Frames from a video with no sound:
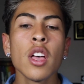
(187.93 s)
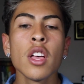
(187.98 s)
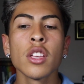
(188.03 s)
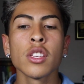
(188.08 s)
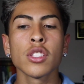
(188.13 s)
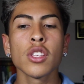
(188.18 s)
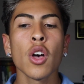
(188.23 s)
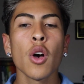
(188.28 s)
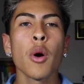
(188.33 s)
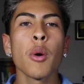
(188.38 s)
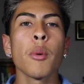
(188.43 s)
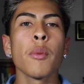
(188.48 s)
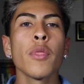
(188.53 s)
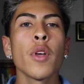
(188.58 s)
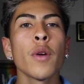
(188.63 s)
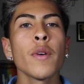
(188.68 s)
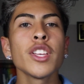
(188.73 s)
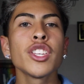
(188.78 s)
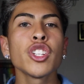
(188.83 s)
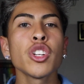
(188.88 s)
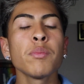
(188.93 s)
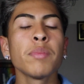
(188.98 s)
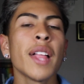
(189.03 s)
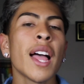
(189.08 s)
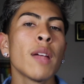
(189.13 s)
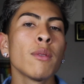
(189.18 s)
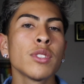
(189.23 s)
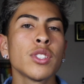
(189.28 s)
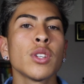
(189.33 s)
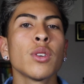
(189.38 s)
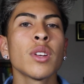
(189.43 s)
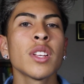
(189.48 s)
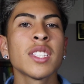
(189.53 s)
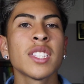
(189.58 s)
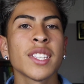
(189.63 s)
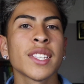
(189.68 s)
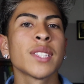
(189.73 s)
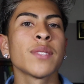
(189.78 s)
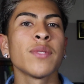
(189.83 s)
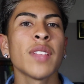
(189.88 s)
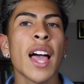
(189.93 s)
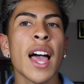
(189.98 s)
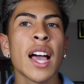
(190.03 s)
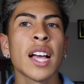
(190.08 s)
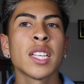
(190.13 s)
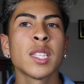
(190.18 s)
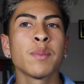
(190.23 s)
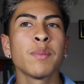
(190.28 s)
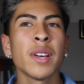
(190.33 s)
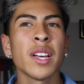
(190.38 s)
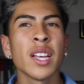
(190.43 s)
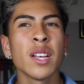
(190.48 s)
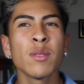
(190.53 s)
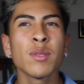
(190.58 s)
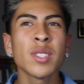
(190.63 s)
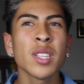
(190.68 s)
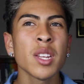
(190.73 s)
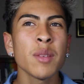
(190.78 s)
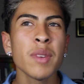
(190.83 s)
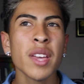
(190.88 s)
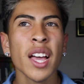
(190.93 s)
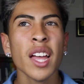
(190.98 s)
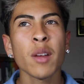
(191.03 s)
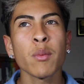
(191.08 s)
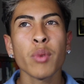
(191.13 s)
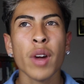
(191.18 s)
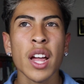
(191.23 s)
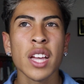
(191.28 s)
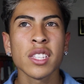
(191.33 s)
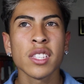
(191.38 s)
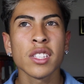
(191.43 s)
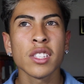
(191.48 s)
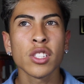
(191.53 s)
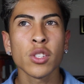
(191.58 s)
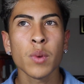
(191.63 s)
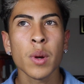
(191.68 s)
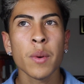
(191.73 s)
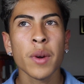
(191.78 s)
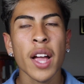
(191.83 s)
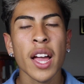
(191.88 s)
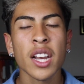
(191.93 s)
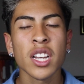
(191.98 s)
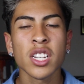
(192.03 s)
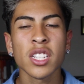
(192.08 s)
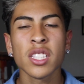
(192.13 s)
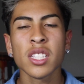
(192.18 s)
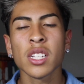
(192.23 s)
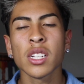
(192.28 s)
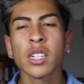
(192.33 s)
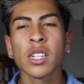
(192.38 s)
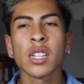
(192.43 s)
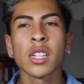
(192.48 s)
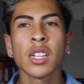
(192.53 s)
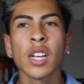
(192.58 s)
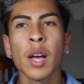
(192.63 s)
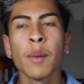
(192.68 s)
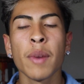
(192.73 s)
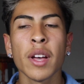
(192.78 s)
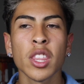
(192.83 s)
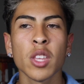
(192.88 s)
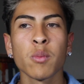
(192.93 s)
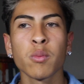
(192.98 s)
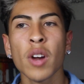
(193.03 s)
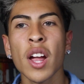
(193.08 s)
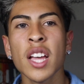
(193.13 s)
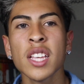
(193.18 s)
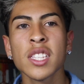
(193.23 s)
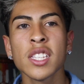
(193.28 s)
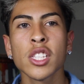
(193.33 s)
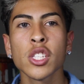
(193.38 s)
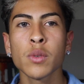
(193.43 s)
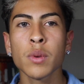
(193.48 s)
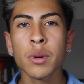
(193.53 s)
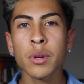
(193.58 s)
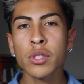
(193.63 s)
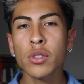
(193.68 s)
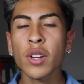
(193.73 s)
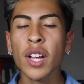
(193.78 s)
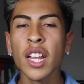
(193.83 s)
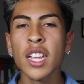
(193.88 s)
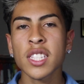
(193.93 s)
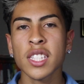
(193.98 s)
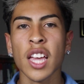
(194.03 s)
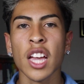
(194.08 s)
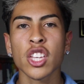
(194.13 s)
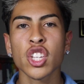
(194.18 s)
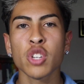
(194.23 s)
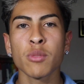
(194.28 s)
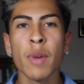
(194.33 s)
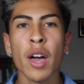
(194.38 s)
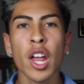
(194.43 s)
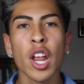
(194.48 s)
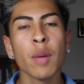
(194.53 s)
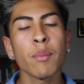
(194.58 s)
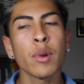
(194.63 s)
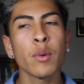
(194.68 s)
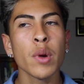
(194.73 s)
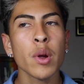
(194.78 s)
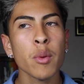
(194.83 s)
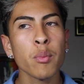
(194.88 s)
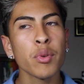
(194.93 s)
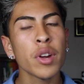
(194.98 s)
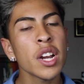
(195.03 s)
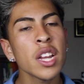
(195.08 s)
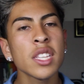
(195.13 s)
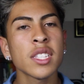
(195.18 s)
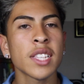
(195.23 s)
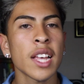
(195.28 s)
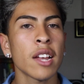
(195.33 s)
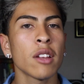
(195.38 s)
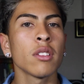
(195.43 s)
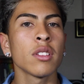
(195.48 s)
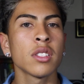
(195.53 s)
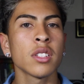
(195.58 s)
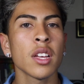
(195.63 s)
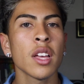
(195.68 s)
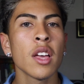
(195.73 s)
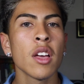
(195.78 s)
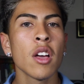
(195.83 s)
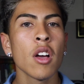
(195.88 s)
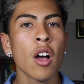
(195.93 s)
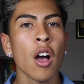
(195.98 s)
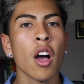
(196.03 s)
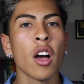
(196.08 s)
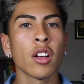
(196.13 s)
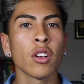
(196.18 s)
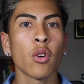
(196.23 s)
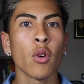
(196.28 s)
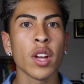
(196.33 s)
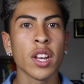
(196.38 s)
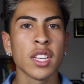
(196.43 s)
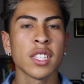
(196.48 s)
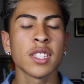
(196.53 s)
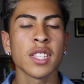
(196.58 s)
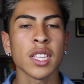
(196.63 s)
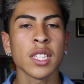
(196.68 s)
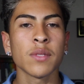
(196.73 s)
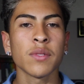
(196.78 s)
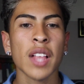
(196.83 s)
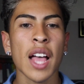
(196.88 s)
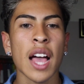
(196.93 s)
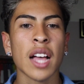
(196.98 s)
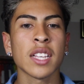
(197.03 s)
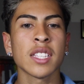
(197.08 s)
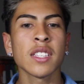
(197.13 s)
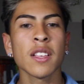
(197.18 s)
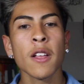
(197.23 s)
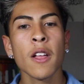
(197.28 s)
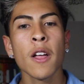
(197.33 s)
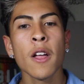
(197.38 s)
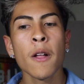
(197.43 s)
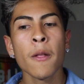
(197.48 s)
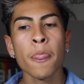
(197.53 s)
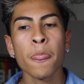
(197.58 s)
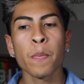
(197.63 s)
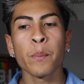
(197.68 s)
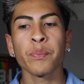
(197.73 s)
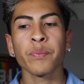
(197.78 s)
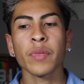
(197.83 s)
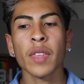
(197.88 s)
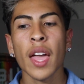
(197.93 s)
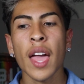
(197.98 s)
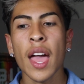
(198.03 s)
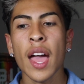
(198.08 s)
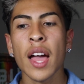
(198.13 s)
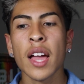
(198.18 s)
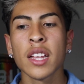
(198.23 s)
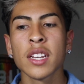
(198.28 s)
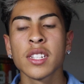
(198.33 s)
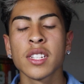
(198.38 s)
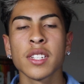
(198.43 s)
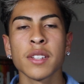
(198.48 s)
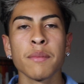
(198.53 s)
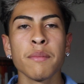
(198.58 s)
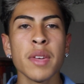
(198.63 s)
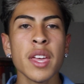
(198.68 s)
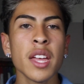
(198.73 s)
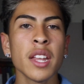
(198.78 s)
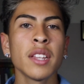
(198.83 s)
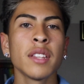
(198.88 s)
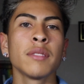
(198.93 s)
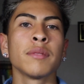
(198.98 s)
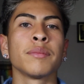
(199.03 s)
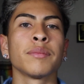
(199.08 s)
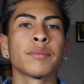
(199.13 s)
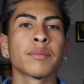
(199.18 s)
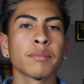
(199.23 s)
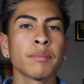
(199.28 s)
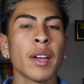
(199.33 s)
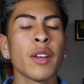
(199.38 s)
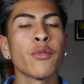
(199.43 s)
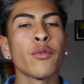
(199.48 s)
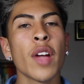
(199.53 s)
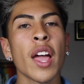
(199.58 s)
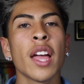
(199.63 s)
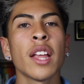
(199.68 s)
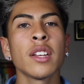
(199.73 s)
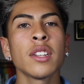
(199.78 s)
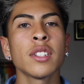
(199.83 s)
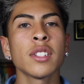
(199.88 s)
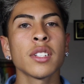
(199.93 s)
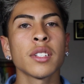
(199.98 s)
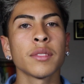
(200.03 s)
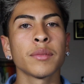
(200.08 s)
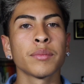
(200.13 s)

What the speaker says: So the original plan was to go to Six Flags, but it was gonna be kind of pricey, so we were kind of just like about the prices, so we were still kind of sketchy about it, but we were pretty settled on going to Six Flags. And me and my friend,